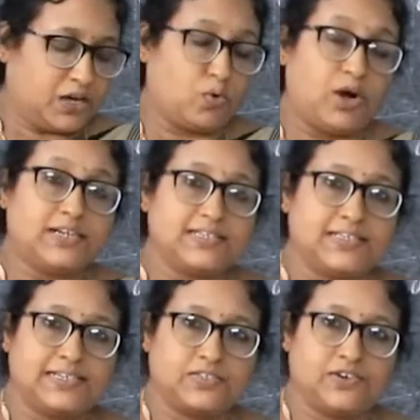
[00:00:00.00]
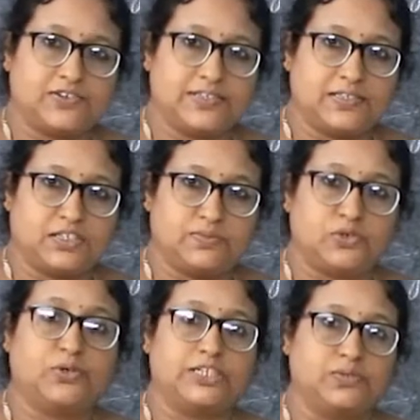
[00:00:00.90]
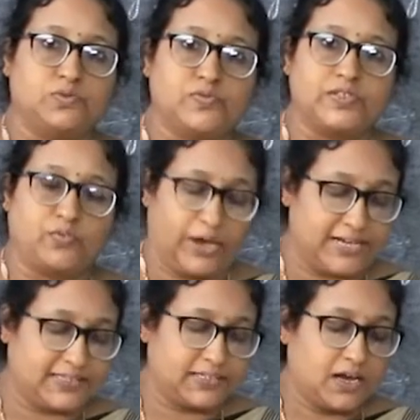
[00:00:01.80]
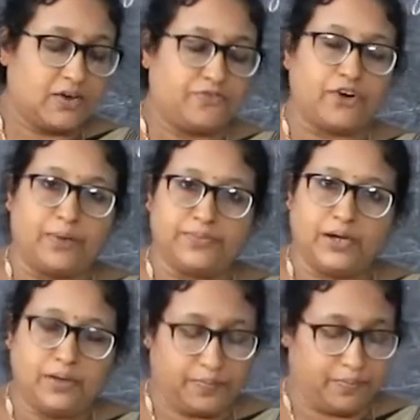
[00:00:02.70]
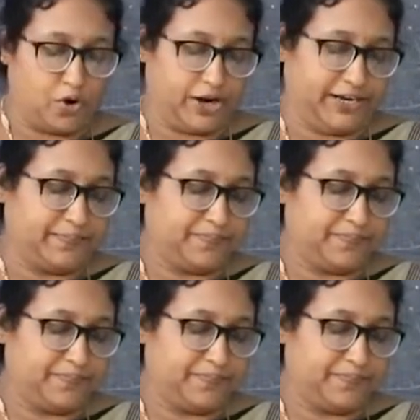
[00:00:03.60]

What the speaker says: Now, what does the excretory system do? It removes the waste from the body.